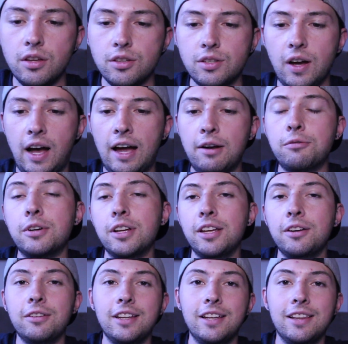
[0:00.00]
So I
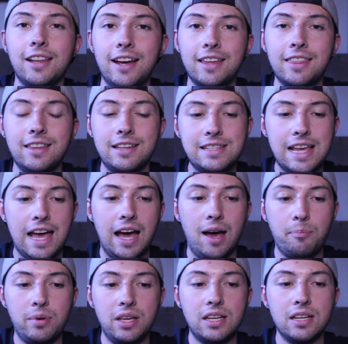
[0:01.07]
really like this
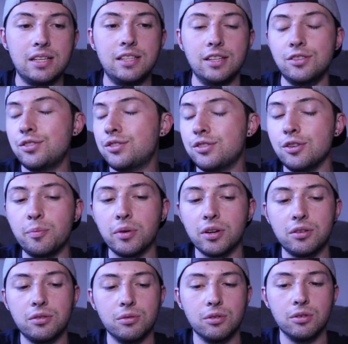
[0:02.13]
app because it's super
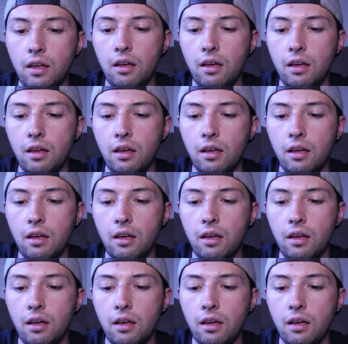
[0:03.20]
cool.